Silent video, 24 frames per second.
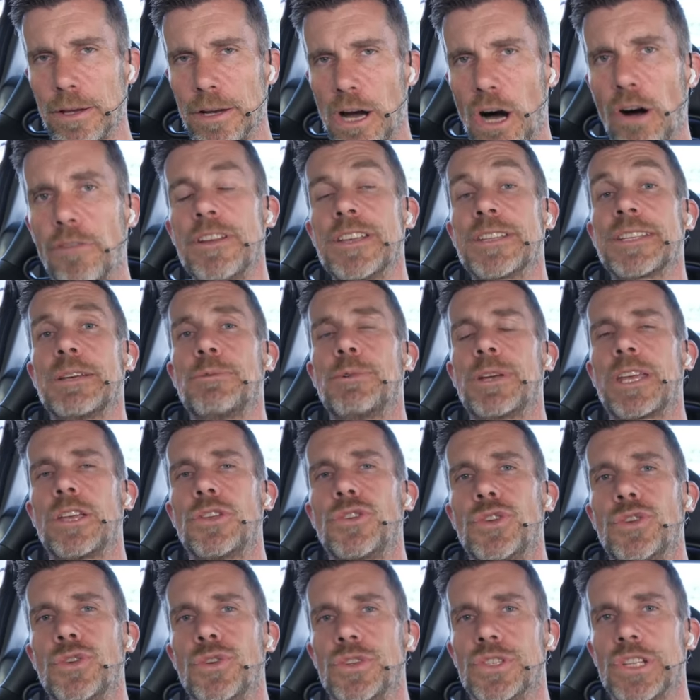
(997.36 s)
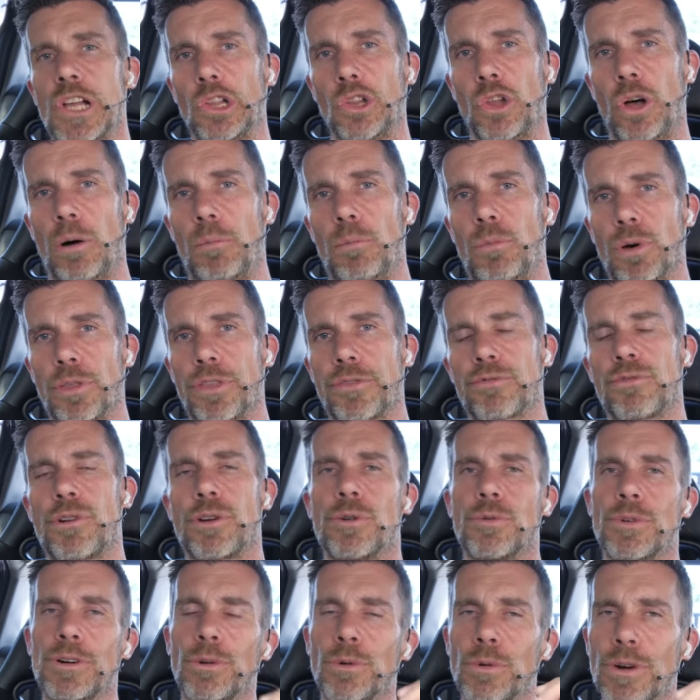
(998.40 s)
Obviously, we can use a lot more
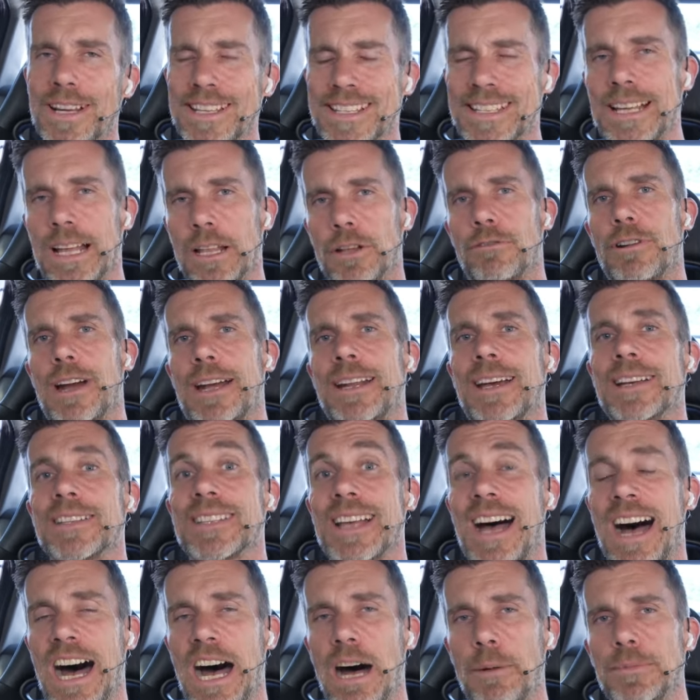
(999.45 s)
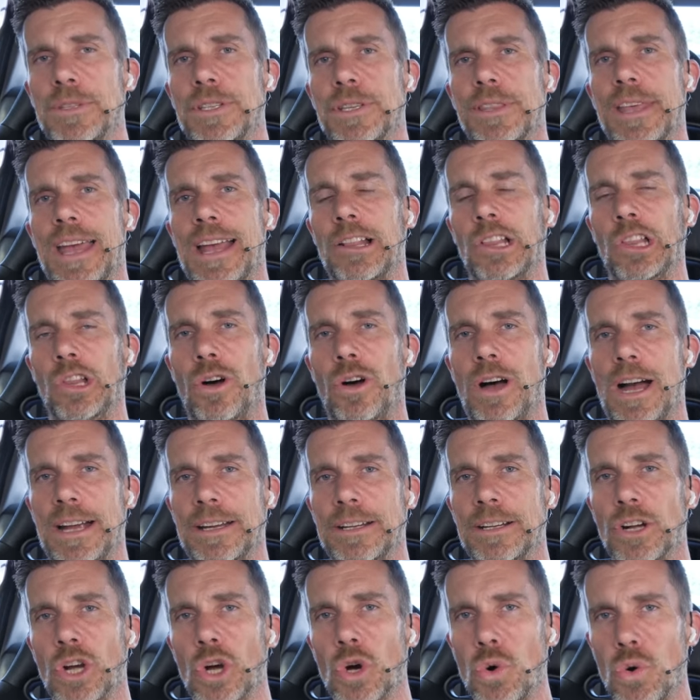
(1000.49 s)
throttle. It will accelerate us up to that
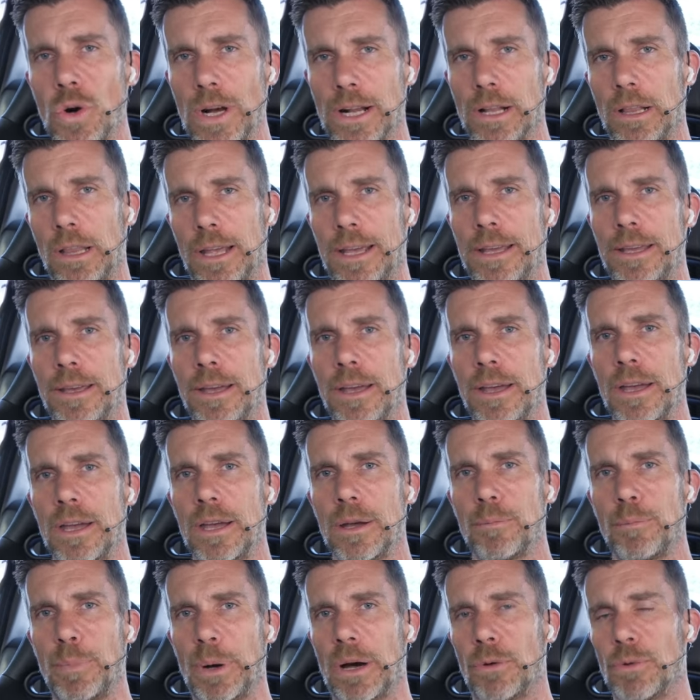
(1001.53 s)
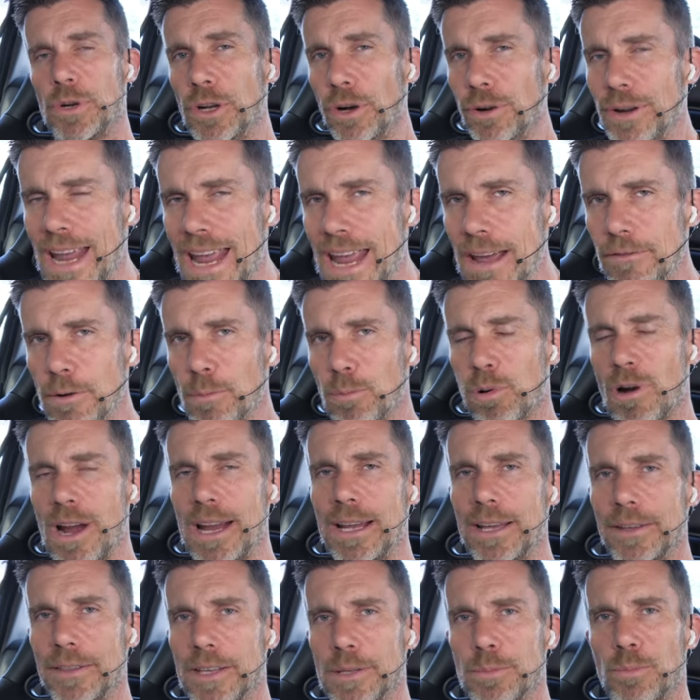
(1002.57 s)
line quickly, but we don't have a
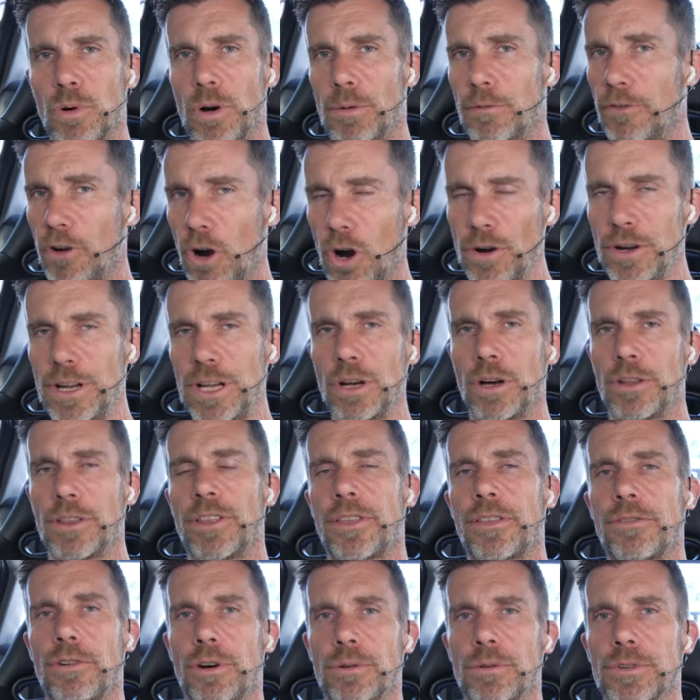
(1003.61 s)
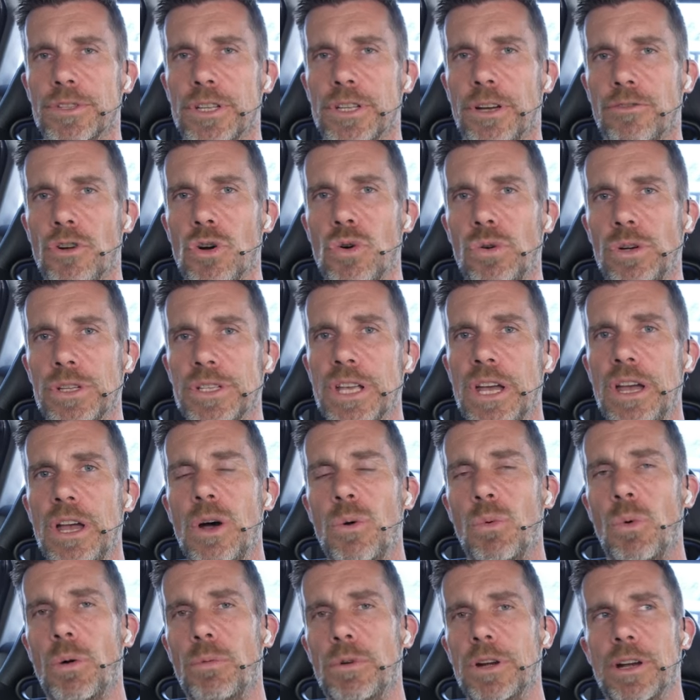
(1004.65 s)
brake at this point. We've only got the throttle. So of course,
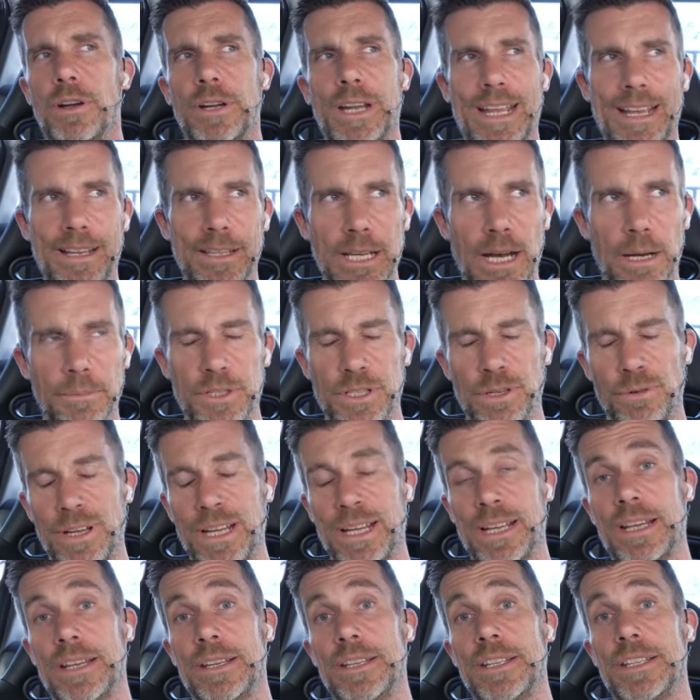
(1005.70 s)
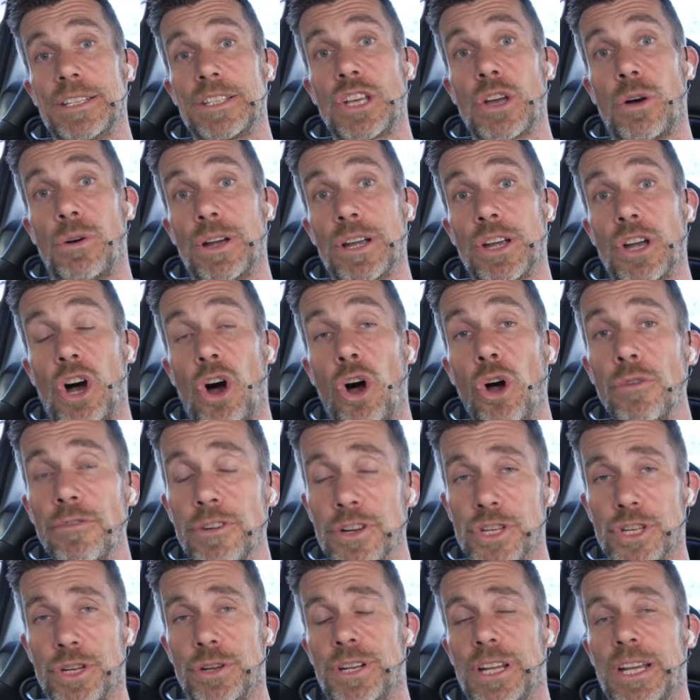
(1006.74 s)
what we're going to end up doing is going
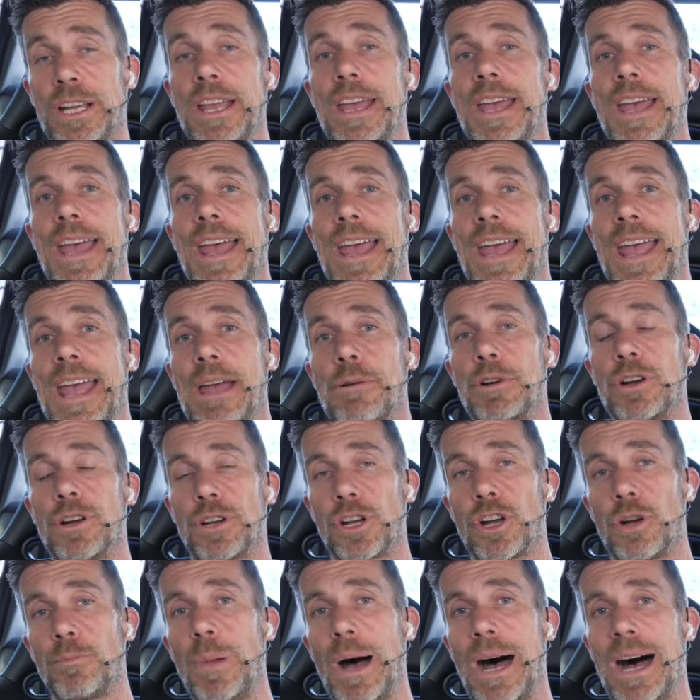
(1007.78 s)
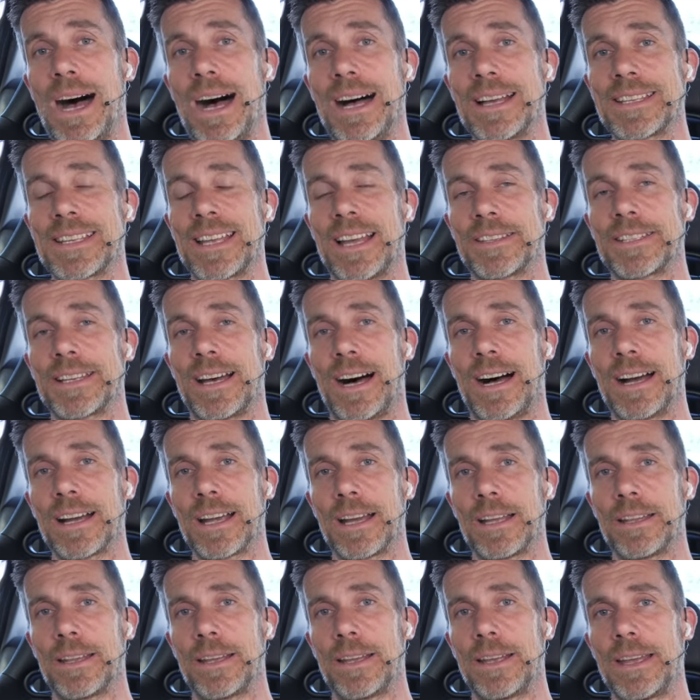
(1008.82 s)
overshooting, and we're going to go past our
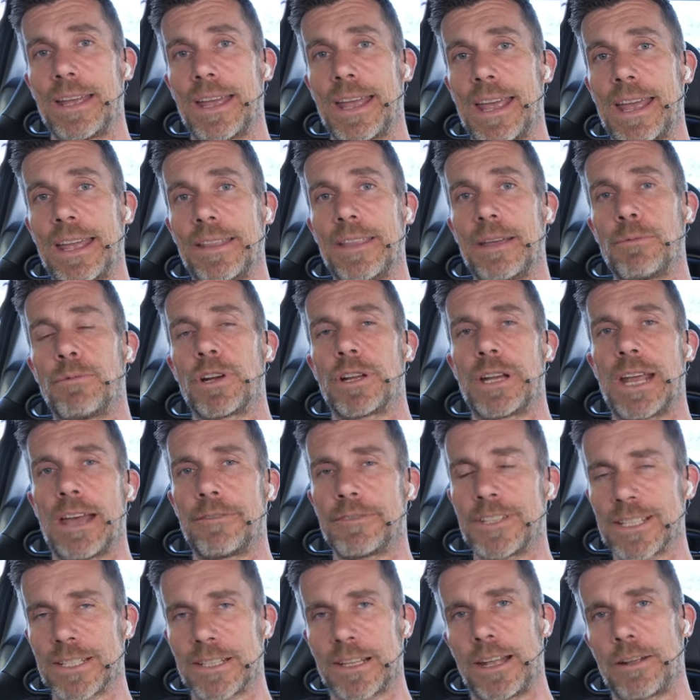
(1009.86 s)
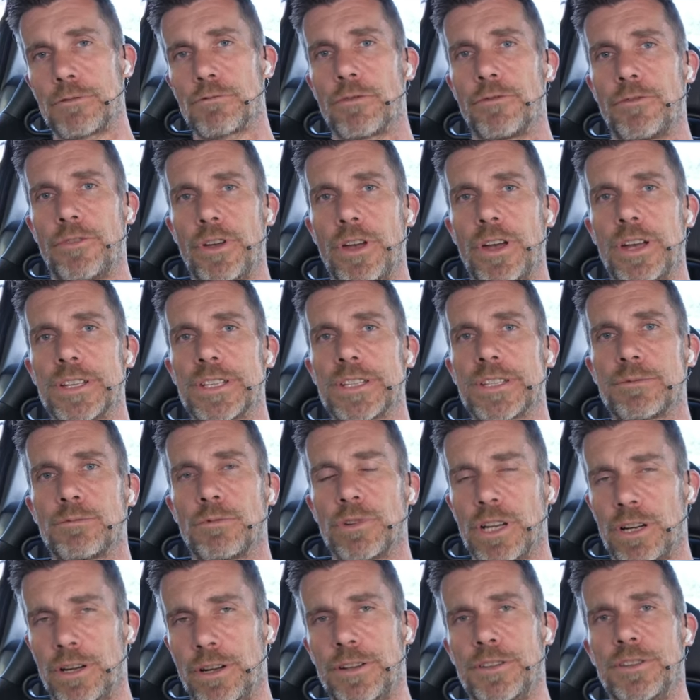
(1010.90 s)
target, and then we're going to have to select reverse. We're
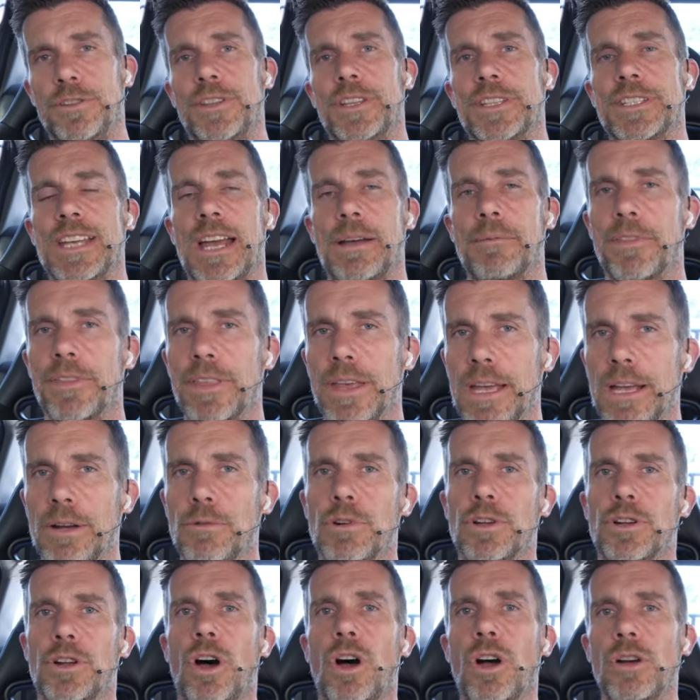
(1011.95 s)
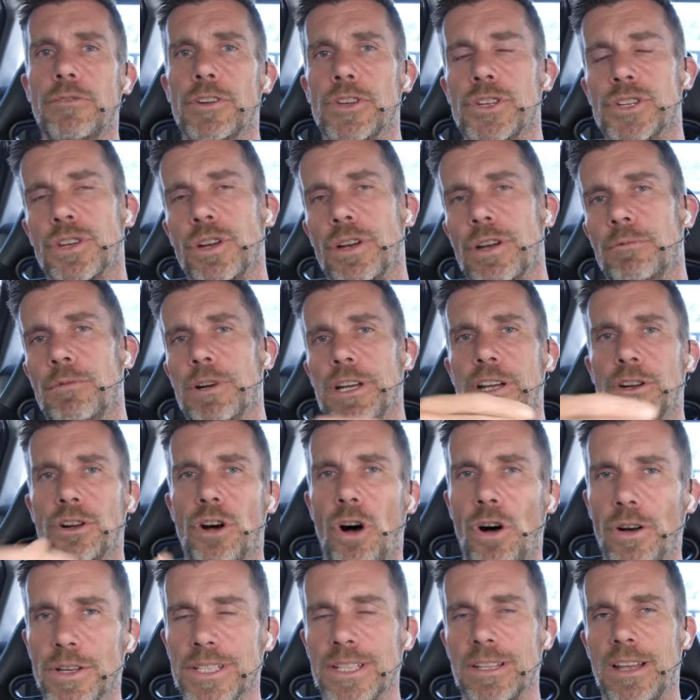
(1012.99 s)
going to do the same thing. We're going to overshoot, and we're going to
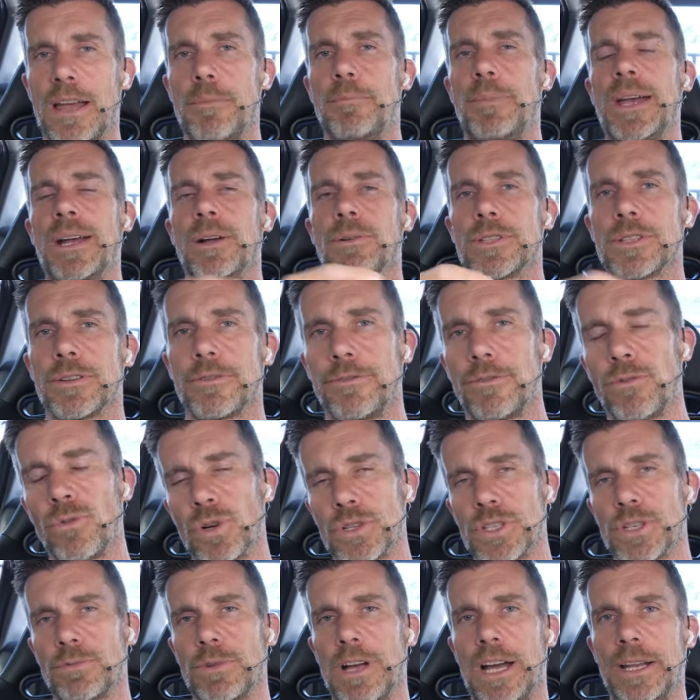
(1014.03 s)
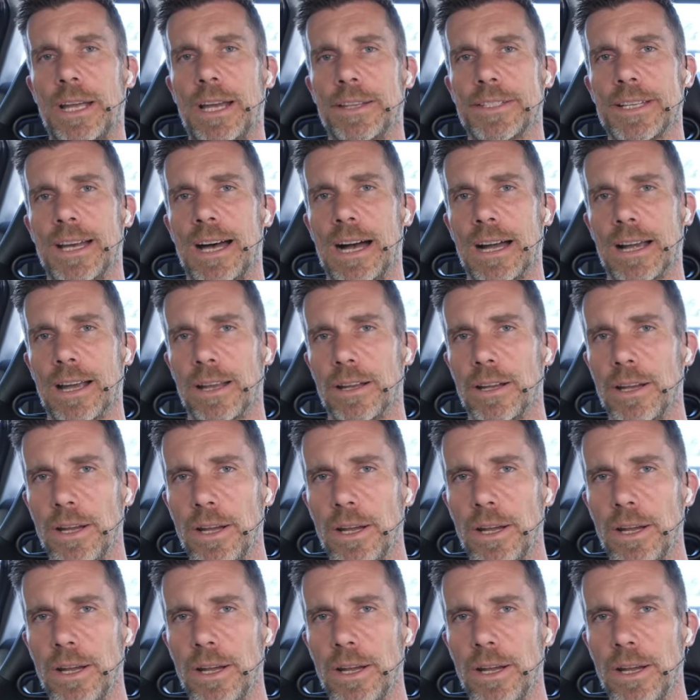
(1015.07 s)
oscillate backwards and forwards around our target.